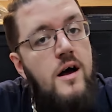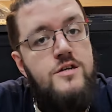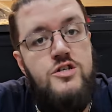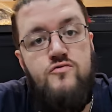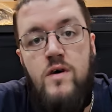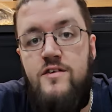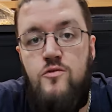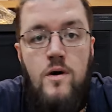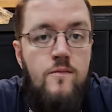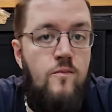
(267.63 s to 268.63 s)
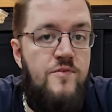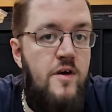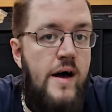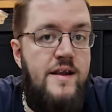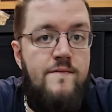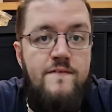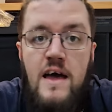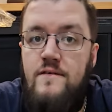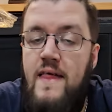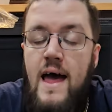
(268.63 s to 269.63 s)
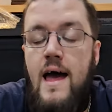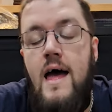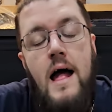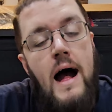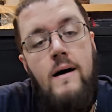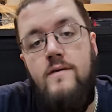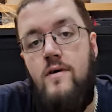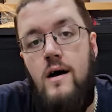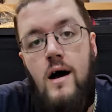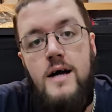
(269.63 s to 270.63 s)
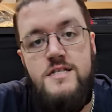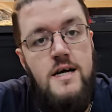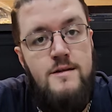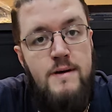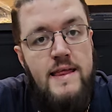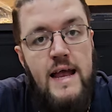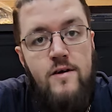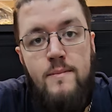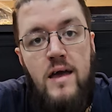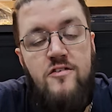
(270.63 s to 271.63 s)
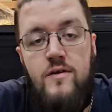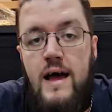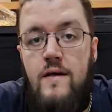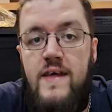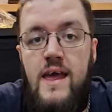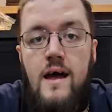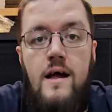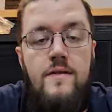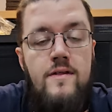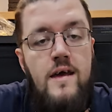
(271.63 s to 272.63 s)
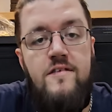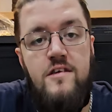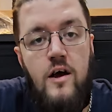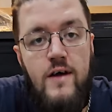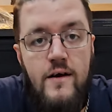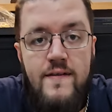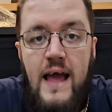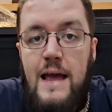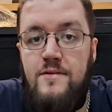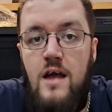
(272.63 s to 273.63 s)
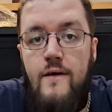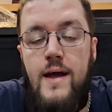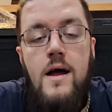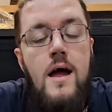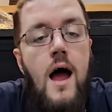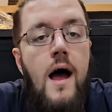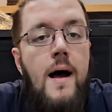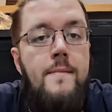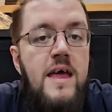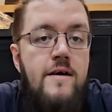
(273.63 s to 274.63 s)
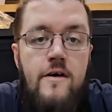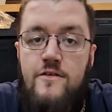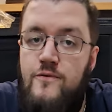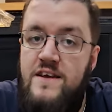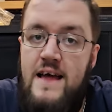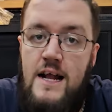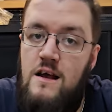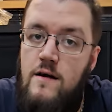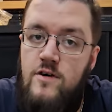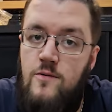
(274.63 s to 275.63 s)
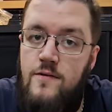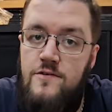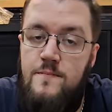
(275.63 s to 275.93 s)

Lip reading: just to run to one side and favour that. However, I decide to play the hero based on how the scenario and the game is going. The hero is free to act however it wants.